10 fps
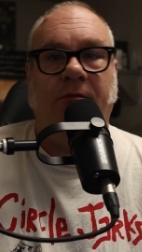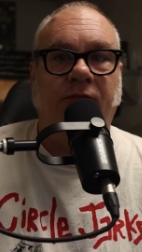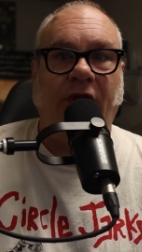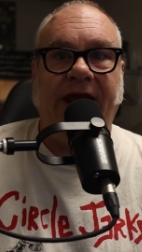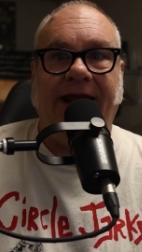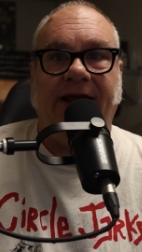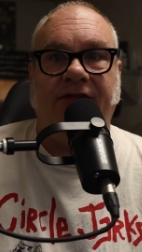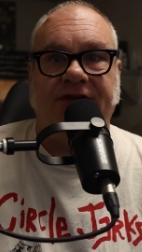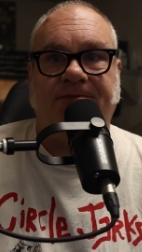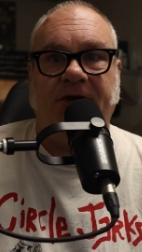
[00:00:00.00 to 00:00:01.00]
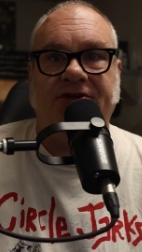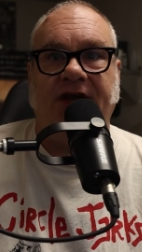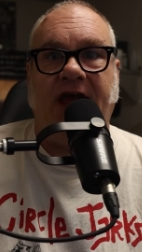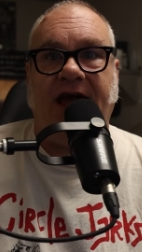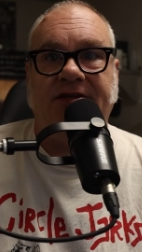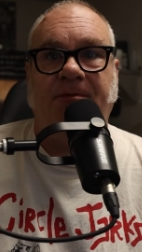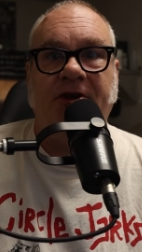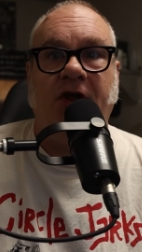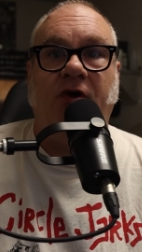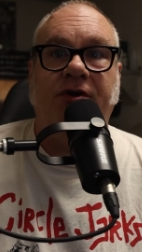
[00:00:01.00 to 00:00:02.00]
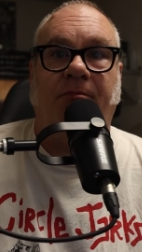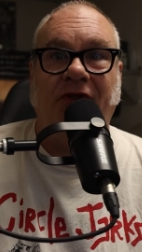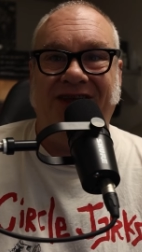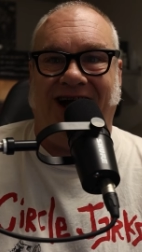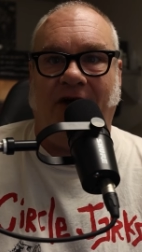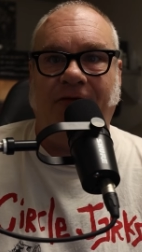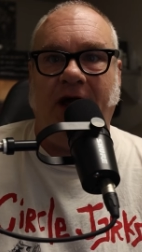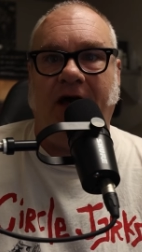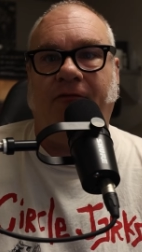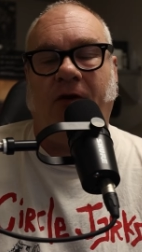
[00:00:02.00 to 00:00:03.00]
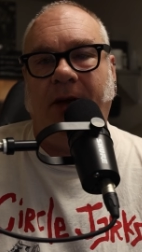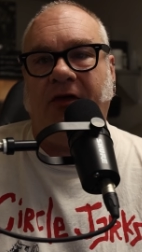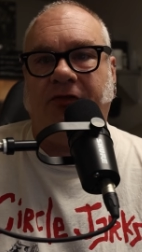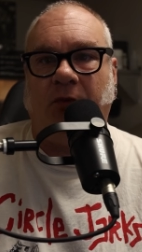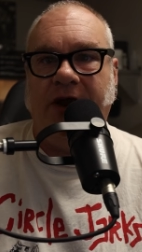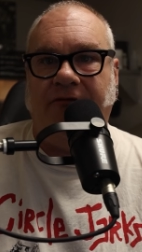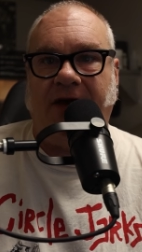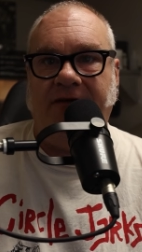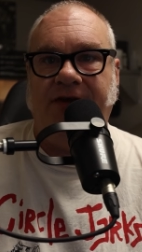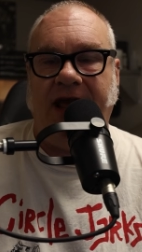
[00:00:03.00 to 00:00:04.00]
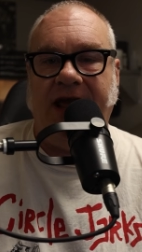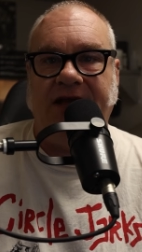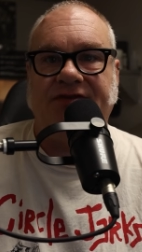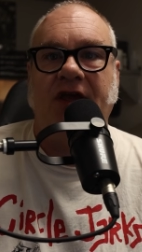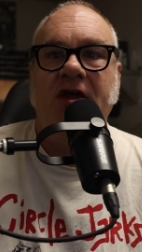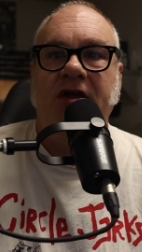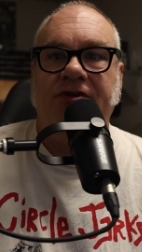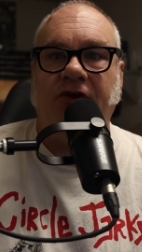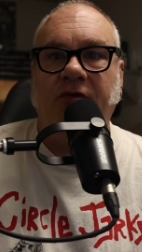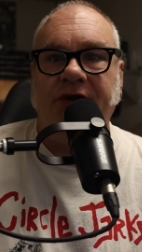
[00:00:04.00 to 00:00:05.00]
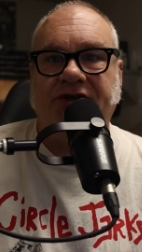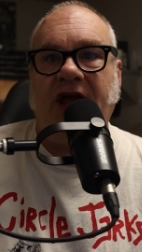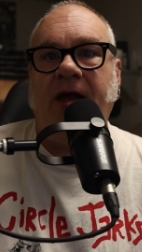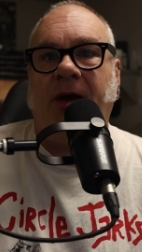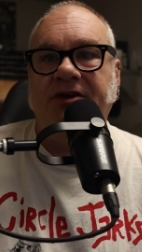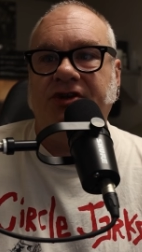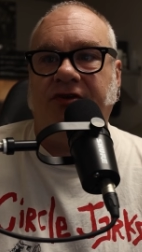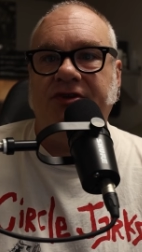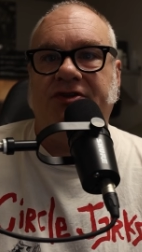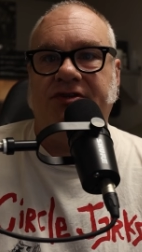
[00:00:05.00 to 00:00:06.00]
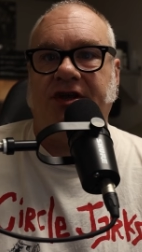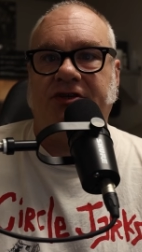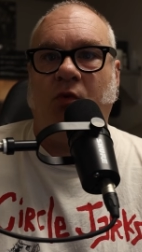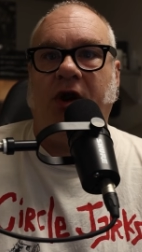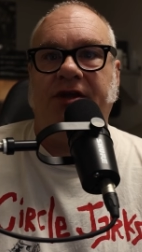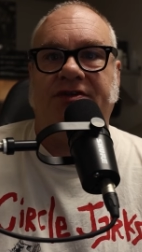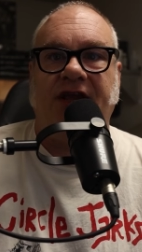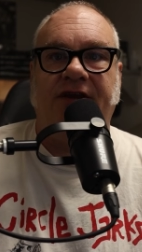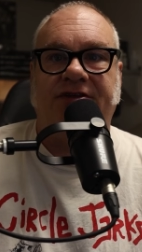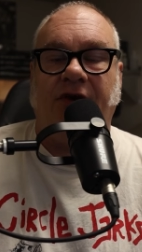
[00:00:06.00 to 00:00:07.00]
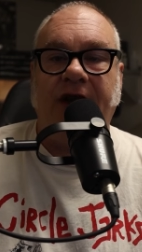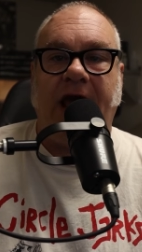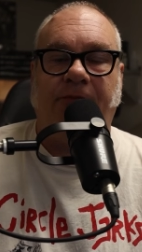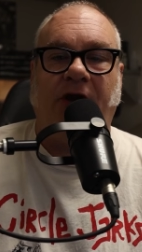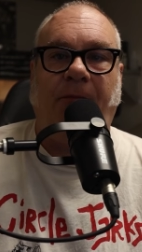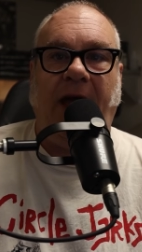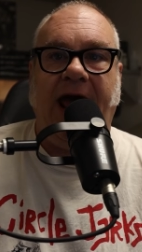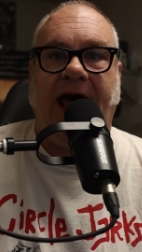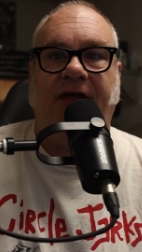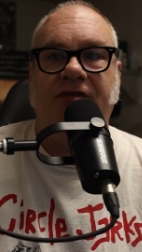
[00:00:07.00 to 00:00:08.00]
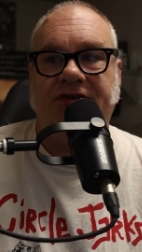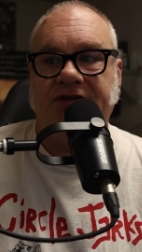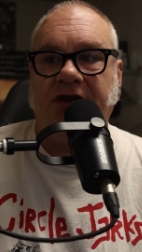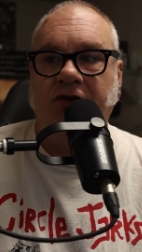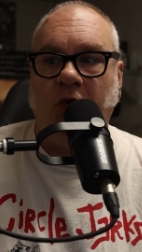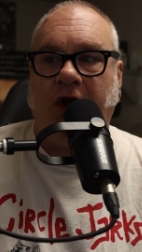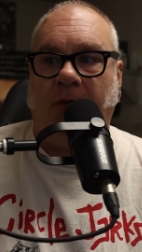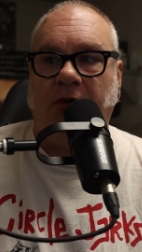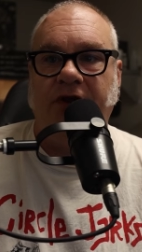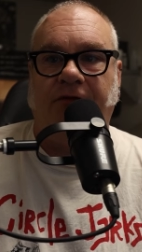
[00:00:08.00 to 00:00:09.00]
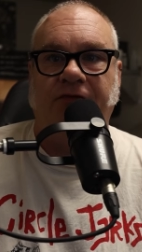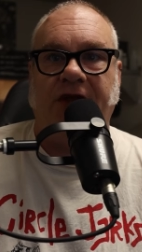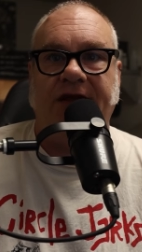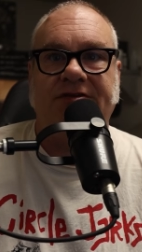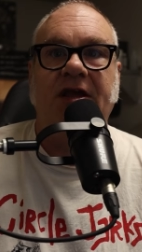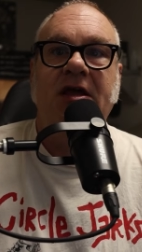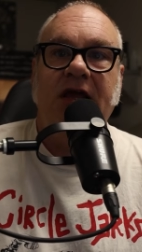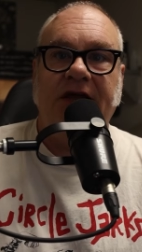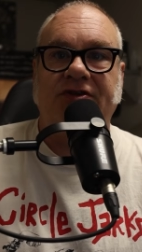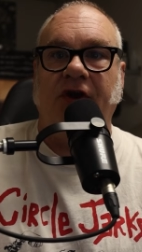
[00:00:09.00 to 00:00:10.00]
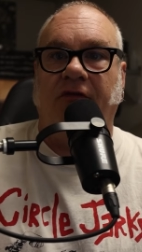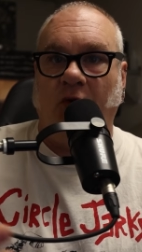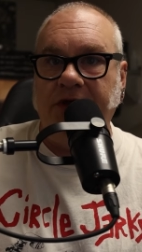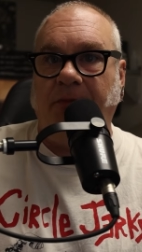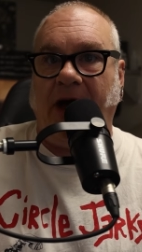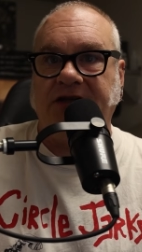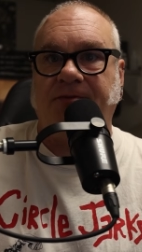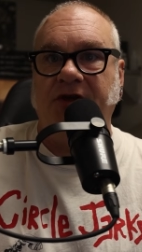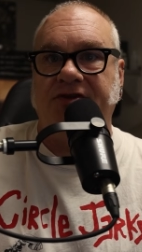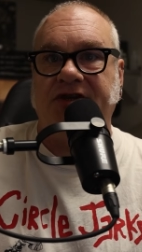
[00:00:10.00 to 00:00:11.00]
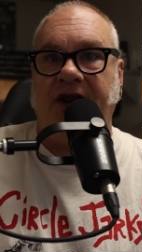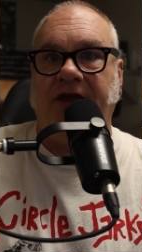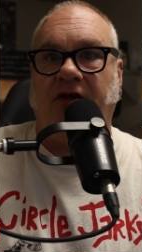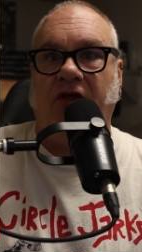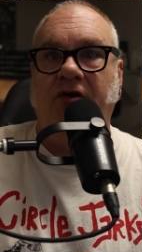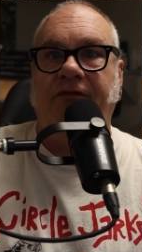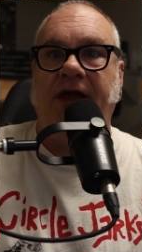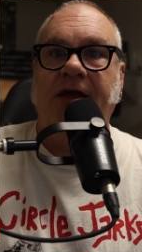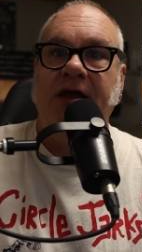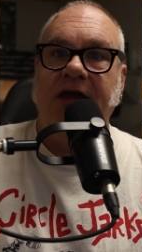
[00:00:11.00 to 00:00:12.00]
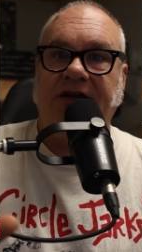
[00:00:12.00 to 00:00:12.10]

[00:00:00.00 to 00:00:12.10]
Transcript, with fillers: Bleeding. This piercing has been known to bleed off and on for about three to five days, during which time I generally suggest wearing a sanitary napkin or pad. This is going to do a couple different things. It's going to avoid the possibility of standing clothing.